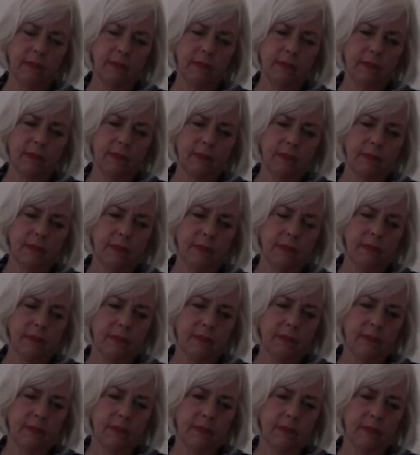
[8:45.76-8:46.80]

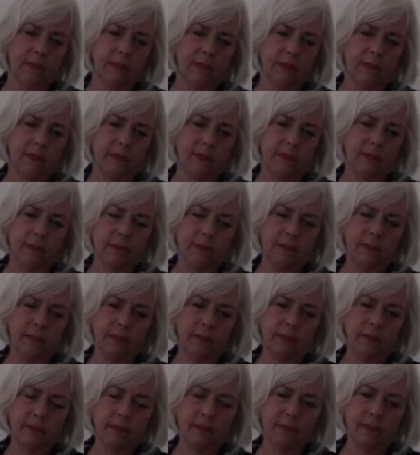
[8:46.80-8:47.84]

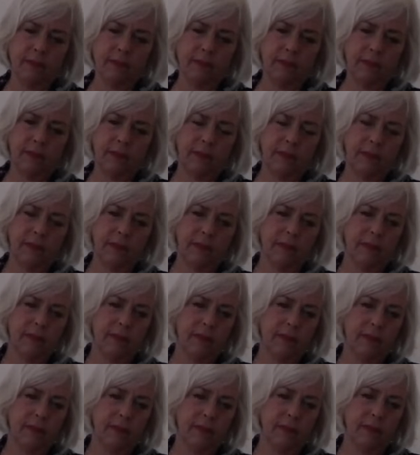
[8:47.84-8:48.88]

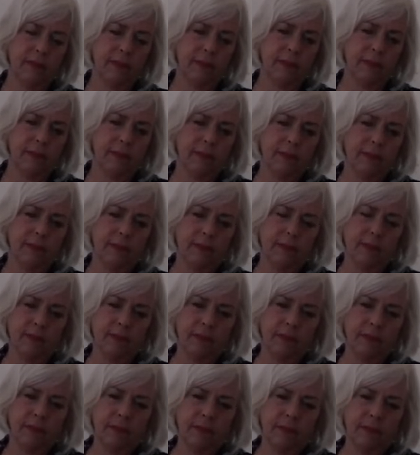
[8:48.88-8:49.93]

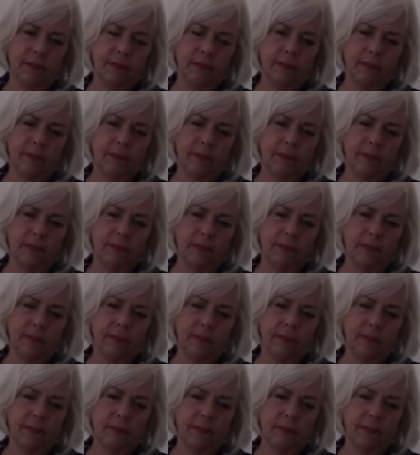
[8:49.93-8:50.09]
[no speech]